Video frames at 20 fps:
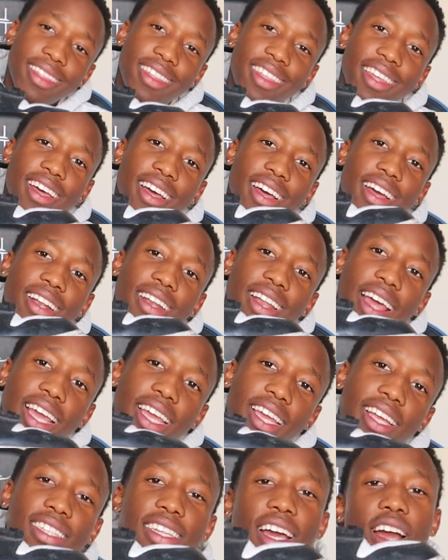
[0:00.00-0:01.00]
The
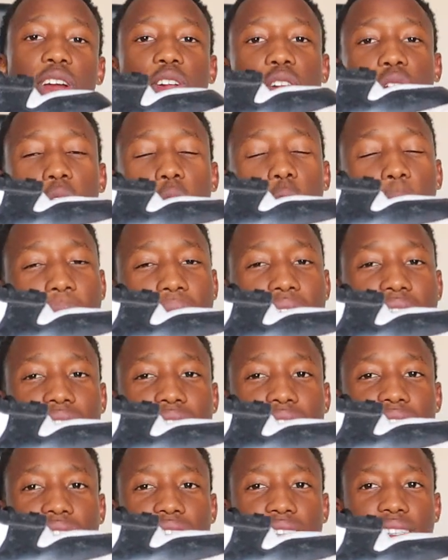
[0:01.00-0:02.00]
Nike Dunk Low
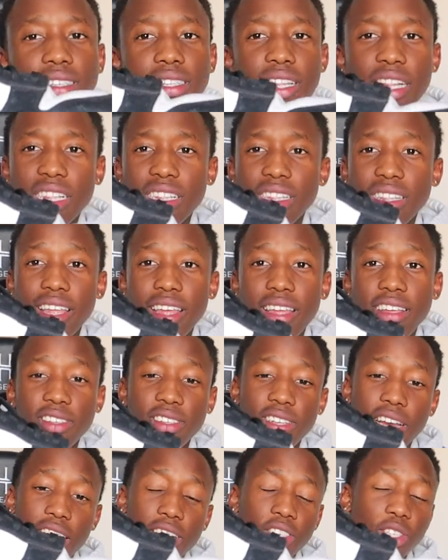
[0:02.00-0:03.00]
Pandas,
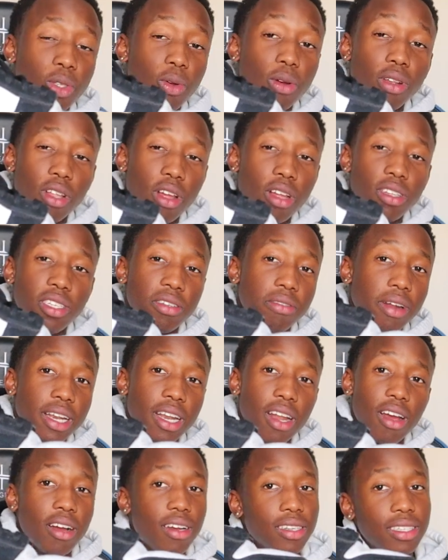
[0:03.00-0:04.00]
they're like so dirty right
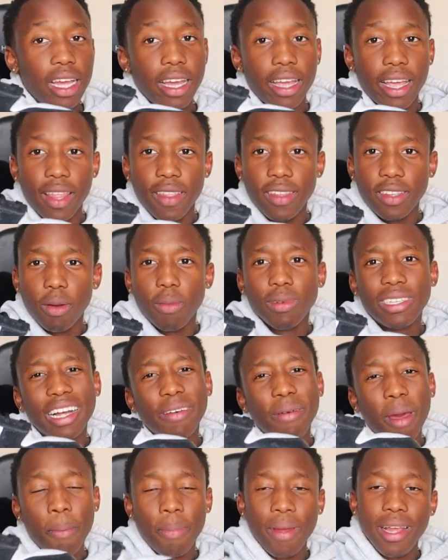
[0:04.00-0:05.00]
now, because again, it's almost
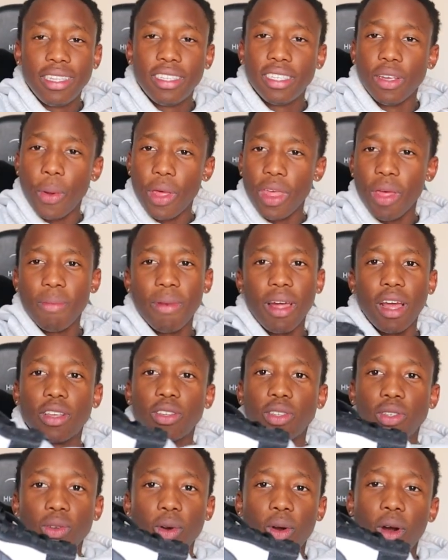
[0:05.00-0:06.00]
like my beats, I wear them
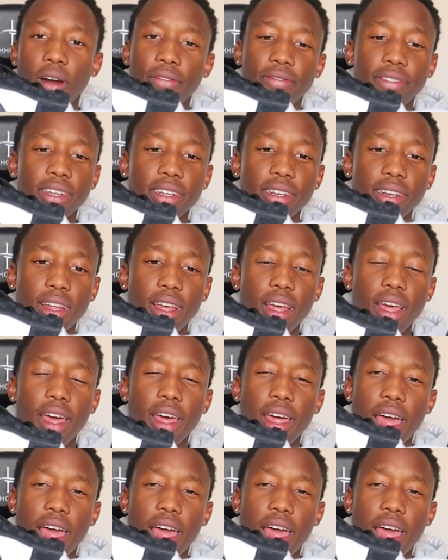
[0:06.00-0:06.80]
like so often.